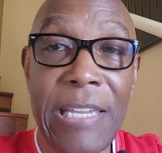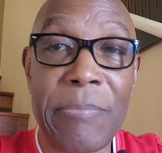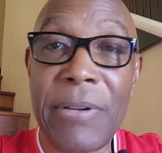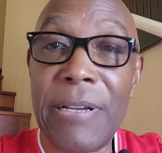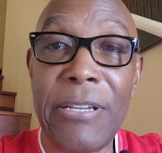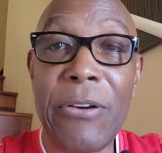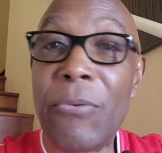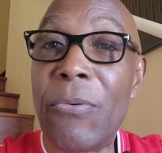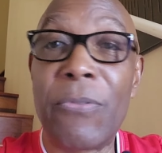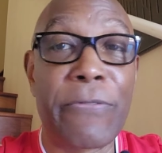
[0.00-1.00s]
tape, you
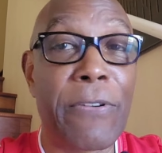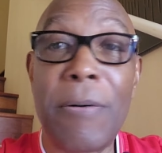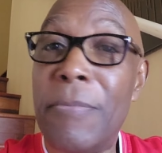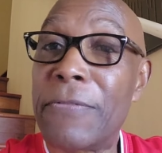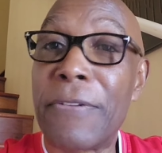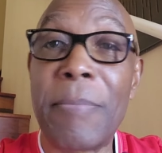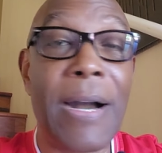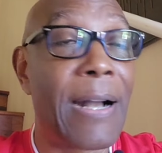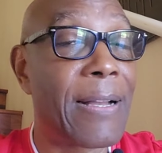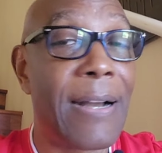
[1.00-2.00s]
know, from from
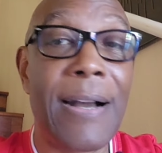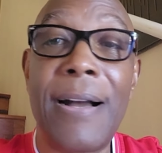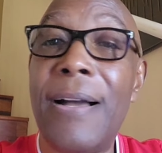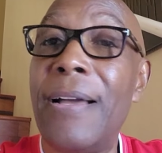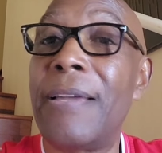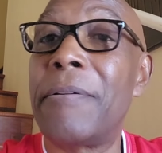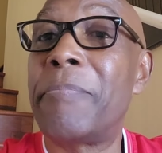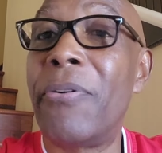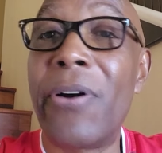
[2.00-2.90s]
Akai,